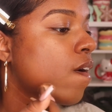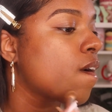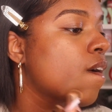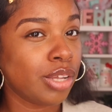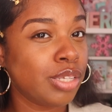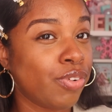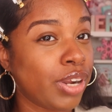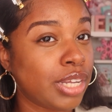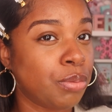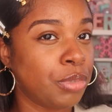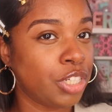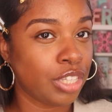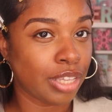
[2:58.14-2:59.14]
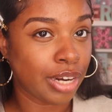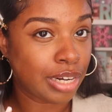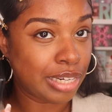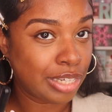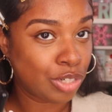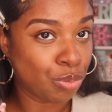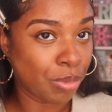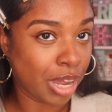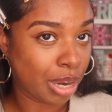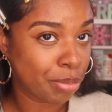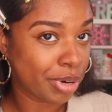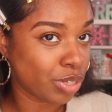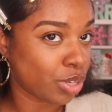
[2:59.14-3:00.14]
Also forgot to mention that I did do my
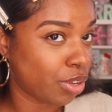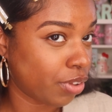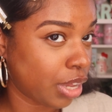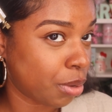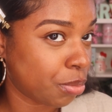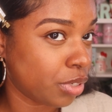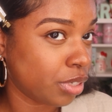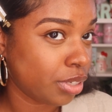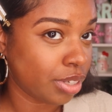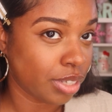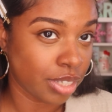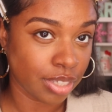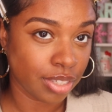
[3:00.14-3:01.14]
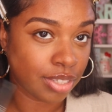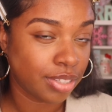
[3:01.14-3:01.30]
eyebrows off camera because